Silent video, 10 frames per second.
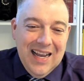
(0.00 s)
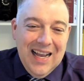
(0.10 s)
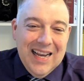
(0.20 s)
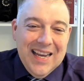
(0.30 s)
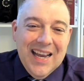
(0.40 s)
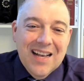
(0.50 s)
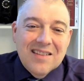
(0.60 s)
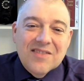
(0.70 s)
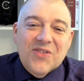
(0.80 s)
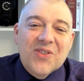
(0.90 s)

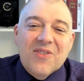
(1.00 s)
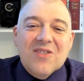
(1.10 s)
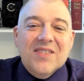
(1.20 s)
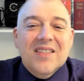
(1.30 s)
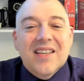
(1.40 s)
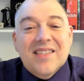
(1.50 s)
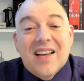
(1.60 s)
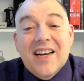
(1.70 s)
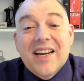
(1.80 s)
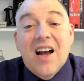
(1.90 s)
Yale's University
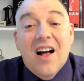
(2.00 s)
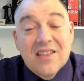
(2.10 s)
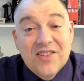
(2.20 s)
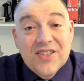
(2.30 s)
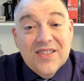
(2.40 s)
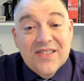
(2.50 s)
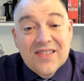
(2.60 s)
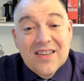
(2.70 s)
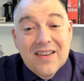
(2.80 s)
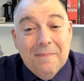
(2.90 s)

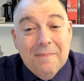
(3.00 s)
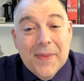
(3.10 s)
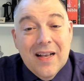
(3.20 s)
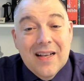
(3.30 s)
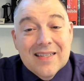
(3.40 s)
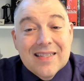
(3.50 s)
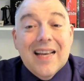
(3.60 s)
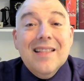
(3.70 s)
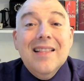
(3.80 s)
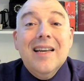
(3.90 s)
psychologist
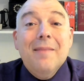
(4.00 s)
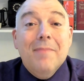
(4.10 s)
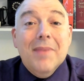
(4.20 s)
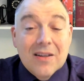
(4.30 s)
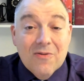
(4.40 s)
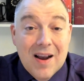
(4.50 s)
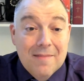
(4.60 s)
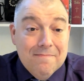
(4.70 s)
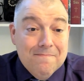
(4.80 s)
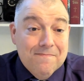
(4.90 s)
Stanley
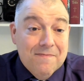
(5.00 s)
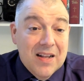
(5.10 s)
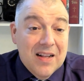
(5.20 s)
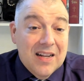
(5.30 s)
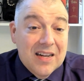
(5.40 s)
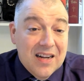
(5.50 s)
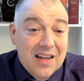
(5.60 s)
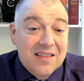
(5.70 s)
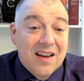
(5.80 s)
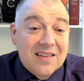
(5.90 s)
Milgram
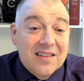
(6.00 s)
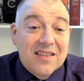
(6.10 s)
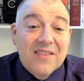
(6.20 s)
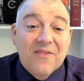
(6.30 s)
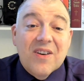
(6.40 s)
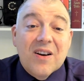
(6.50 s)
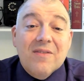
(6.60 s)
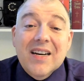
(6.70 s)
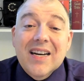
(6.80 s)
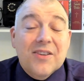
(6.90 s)
conducted a
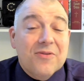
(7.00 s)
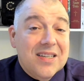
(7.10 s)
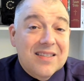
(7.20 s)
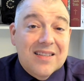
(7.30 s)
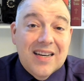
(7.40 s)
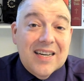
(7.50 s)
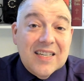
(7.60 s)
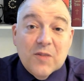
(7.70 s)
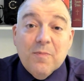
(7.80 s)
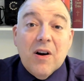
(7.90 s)
very interesting
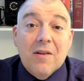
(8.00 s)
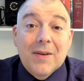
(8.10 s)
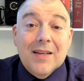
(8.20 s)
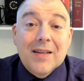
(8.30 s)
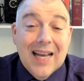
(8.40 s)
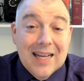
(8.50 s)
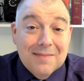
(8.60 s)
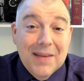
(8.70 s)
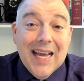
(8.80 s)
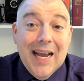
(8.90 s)
experiment that
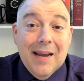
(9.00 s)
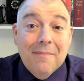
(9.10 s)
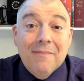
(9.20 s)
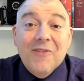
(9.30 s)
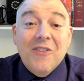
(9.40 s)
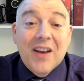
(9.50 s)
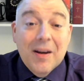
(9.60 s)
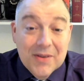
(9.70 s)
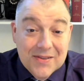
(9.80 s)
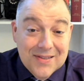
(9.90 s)
became
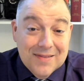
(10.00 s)
famous.